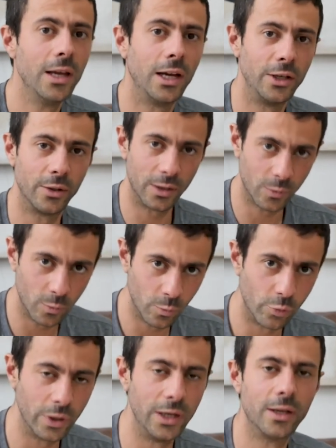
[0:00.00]
and you get
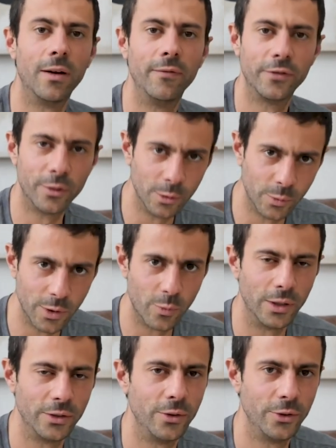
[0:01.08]
really comfortable with
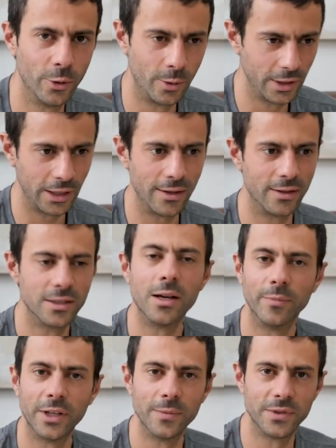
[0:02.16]
what you're doing and
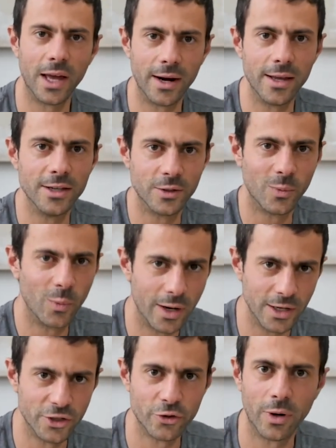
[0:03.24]
sometimes that is what
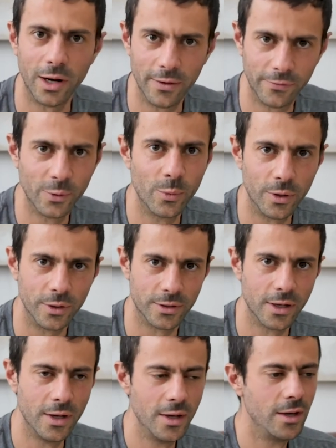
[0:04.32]
I strive towards
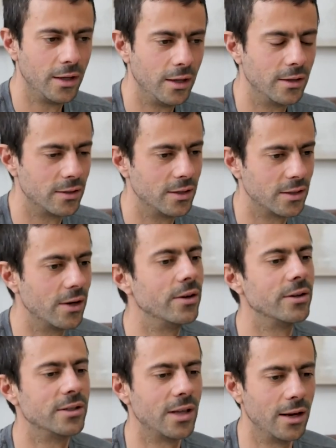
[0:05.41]
is is
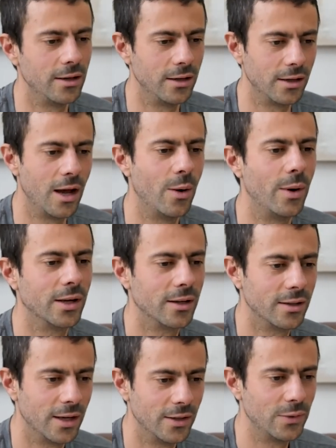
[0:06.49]
understanding how I
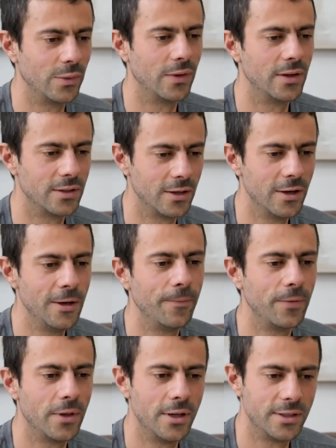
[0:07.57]
can get to this
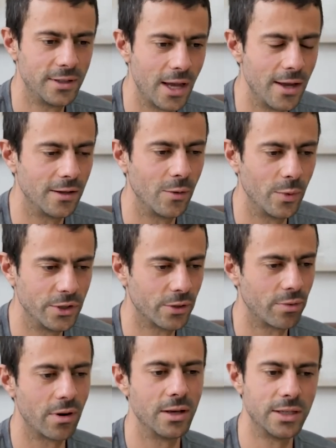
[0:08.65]
this state in which
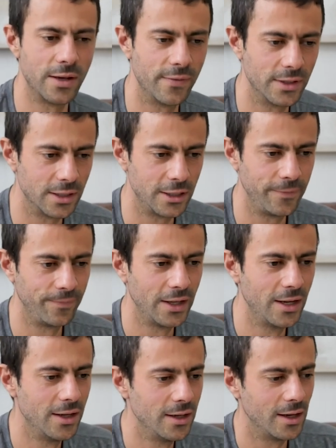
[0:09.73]
creativity
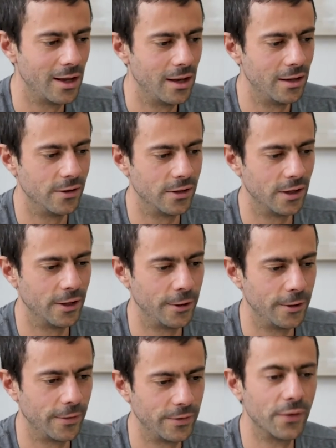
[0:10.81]
and
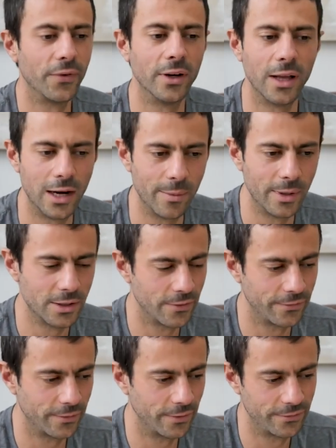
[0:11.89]
and, and different elements of
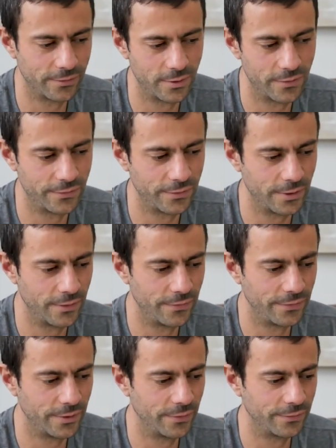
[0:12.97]
of of of,
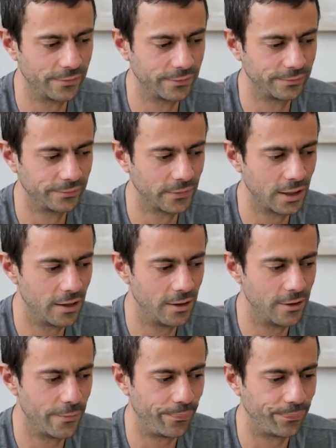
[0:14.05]
of
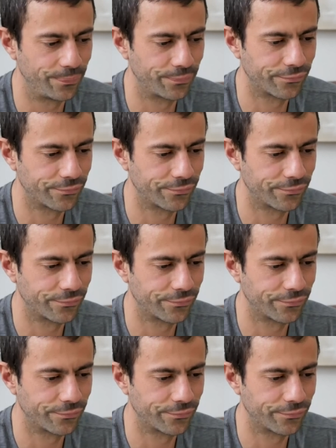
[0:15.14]
um,